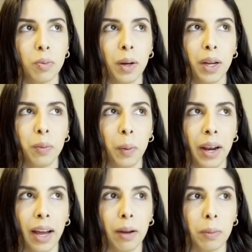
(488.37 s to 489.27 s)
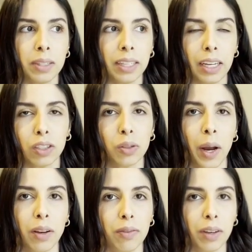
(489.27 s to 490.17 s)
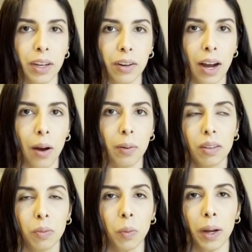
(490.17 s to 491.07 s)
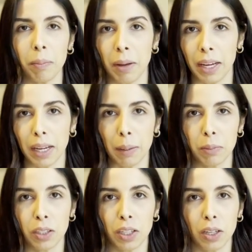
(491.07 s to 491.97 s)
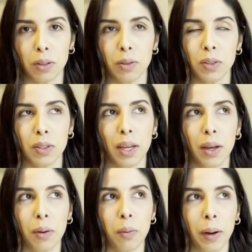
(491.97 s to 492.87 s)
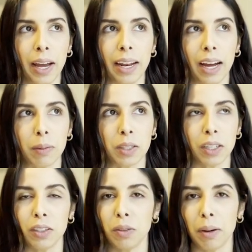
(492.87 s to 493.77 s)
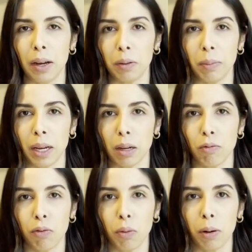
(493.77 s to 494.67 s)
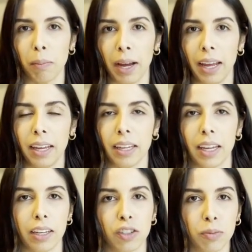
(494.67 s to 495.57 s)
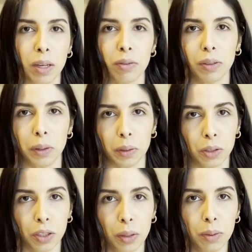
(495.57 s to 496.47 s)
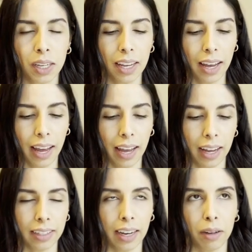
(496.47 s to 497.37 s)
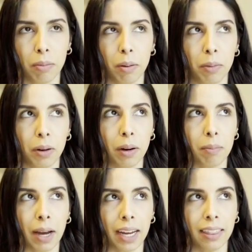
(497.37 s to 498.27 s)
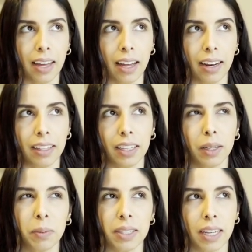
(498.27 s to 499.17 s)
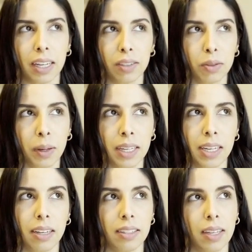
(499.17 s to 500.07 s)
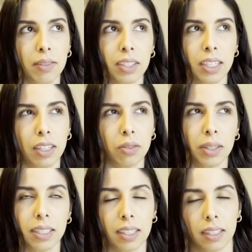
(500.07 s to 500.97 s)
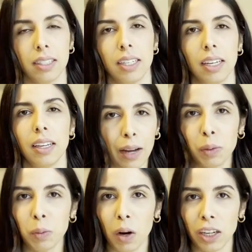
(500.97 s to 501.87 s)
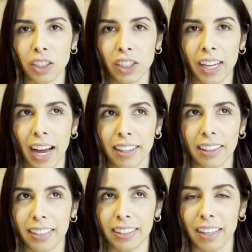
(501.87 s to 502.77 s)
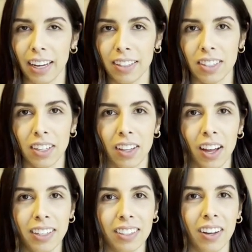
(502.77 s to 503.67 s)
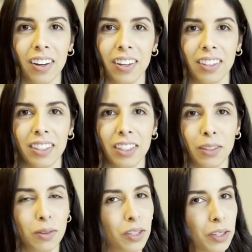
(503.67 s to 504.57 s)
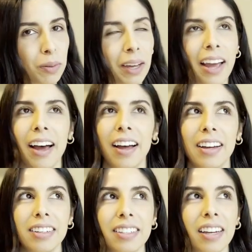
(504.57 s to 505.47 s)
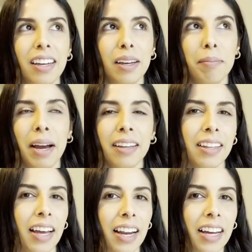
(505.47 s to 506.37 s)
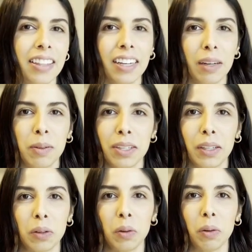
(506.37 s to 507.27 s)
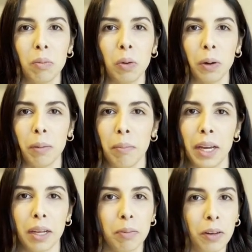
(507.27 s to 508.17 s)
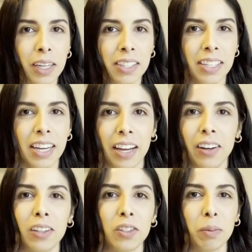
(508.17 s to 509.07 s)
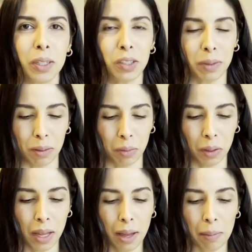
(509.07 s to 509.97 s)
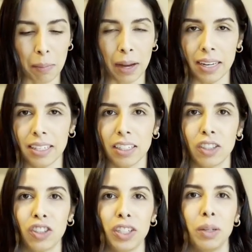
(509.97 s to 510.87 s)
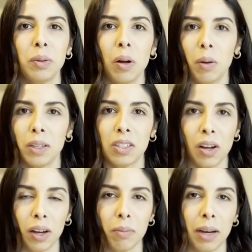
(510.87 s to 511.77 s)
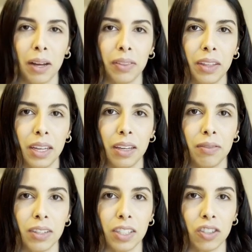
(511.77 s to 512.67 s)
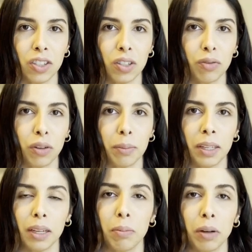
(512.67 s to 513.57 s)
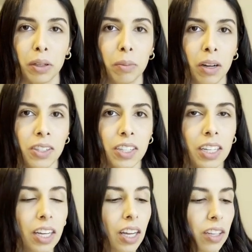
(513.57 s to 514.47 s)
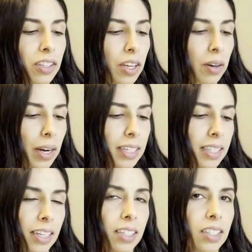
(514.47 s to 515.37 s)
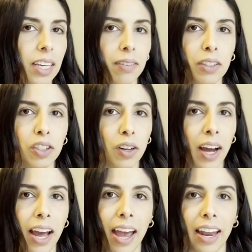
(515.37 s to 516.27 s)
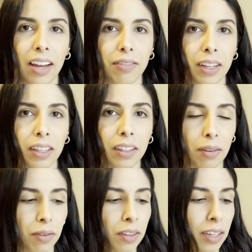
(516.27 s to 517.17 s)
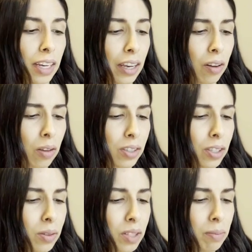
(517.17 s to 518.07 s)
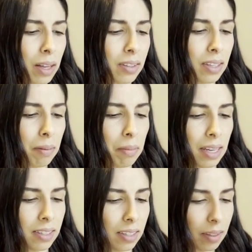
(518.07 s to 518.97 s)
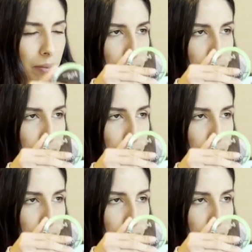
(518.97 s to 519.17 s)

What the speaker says: one when I was like trying to figure out what makeup to use when I was going to do my own makeup for my engagement photo shoot. And I remember back then, I think it was like 2017, 2016, I would watch Kathleen Lights a lot on YouTube, and back then, I think I was a little more makeup crazy and not so much minimal, but she would always talk about the Physicians Formula Butter Bronzer. So I decided to give it a try, and I fell in love with it. It also smells amazing.